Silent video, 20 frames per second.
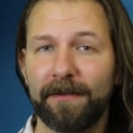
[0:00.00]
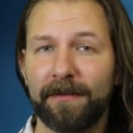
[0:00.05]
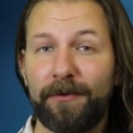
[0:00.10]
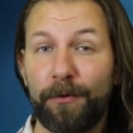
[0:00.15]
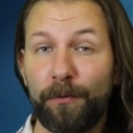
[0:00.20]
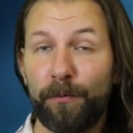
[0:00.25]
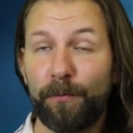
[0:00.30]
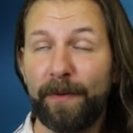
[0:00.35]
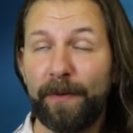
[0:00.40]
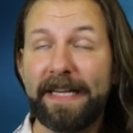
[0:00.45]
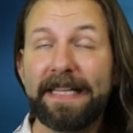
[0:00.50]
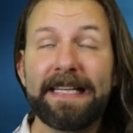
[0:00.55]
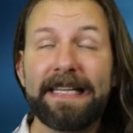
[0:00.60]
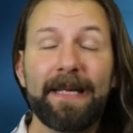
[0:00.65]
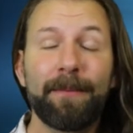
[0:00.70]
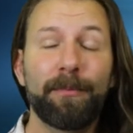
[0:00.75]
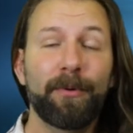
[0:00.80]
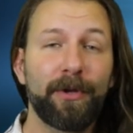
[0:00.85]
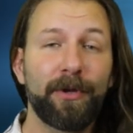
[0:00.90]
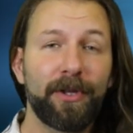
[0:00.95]
to
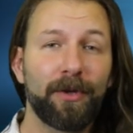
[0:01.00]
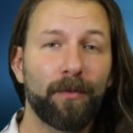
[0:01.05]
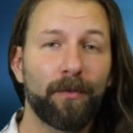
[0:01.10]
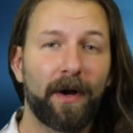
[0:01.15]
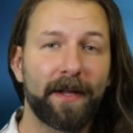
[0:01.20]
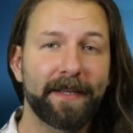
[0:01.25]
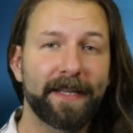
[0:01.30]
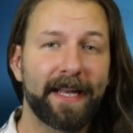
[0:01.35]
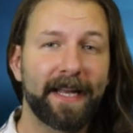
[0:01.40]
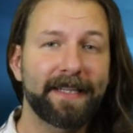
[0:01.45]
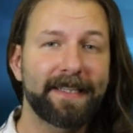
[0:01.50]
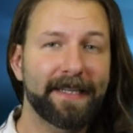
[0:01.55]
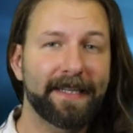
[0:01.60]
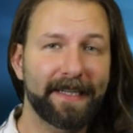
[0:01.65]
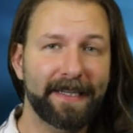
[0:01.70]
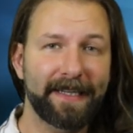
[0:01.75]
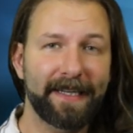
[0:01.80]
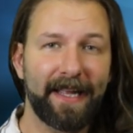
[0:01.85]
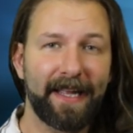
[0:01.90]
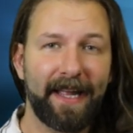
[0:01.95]
really put you on that
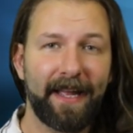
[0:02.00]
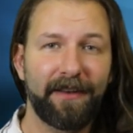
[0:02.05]
cutting